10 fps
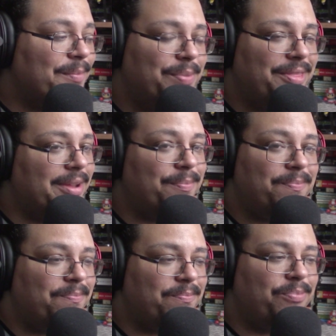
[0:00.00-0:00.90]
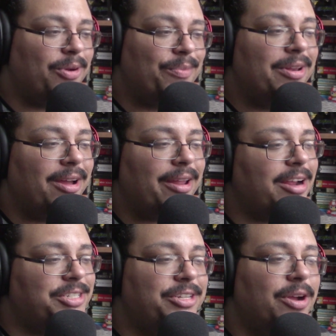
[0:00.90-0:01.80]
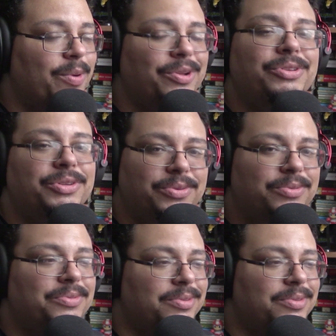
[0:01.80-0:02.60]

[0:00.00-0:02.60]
but they're probably not actually going to.